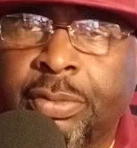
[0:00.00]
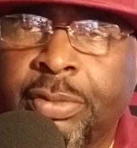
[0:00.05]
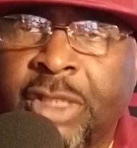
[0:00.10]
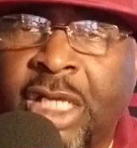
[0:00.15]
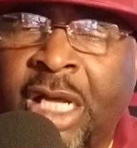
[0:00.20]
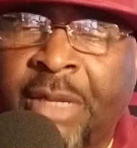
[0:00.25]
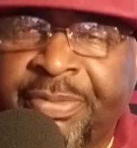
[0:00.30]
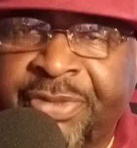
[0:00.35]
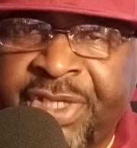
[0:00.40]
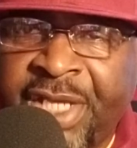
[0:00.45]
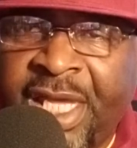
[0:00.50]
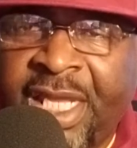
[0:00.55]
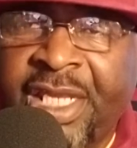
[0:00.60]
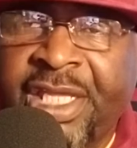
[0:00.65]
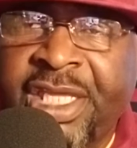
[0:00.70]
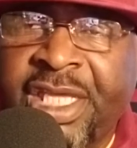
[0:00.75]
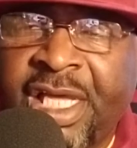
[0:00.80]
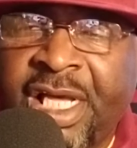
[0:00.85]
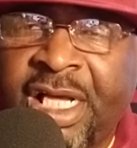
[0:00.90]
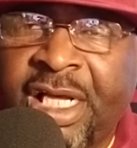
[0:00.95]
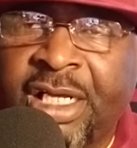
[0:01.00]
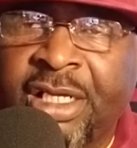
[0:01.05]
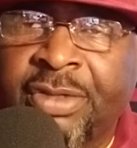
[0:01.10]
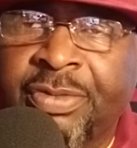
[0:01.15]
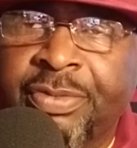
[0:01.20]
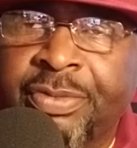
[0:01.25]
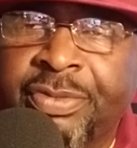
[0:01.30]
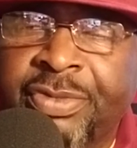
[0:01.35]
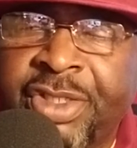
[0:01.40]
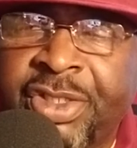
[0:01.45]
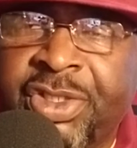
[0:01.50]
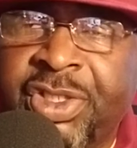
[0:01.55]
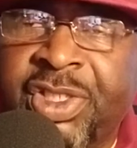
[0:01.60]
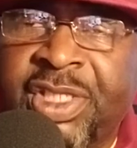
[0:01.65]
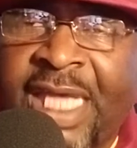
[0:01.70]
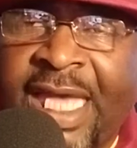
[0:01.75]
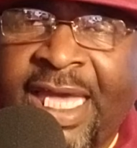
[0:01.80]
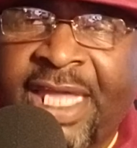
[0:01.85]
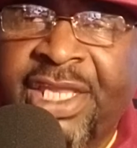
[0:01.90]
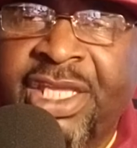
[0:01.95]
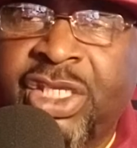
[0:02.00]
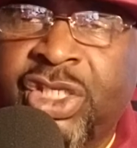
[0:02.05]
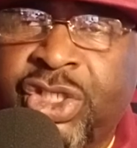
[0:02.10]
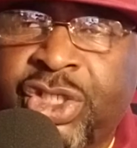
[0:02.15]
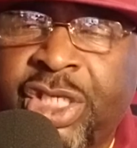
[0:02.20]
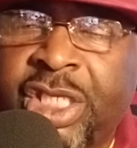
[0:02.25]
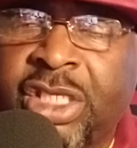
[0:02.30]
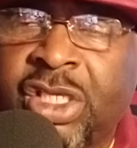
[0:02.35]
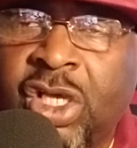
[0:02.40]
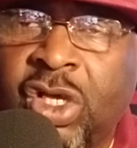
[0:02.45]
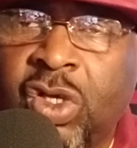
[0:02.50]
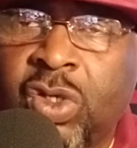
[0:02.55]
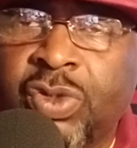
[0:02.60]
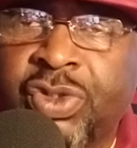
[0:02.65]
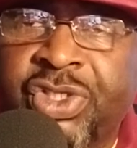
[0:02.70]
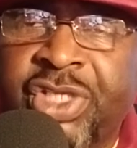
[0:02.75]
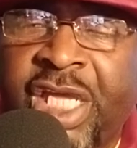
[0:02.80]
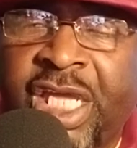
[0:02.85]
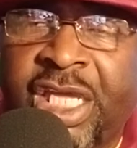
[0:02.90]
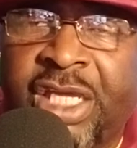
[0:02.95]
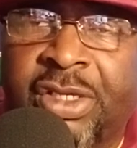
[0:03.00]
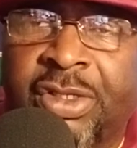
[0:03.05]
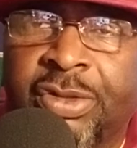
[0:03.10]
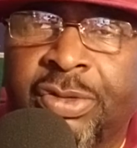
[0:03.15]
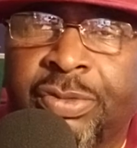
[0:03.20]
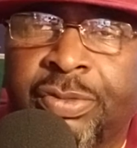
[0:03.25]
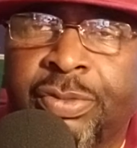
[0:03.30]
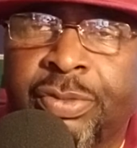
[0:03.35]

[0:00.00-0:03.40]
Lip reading: I'm telling y'all, this is how this shit goes down.